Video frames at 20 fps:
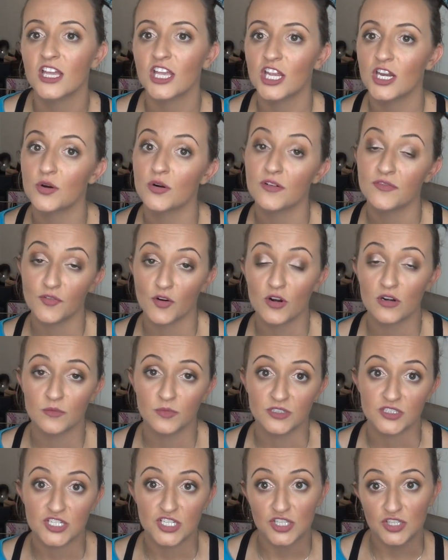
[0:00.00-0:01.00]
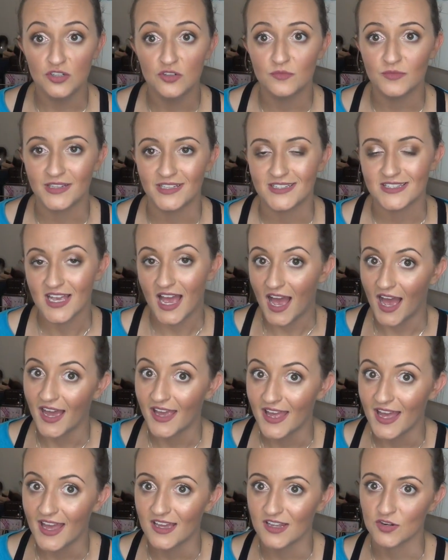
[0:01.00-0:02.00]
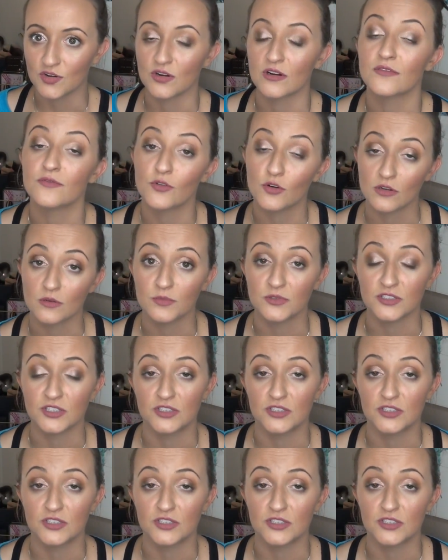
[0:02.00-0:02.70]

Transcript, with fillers: you know, affordable to you means high-end or affordable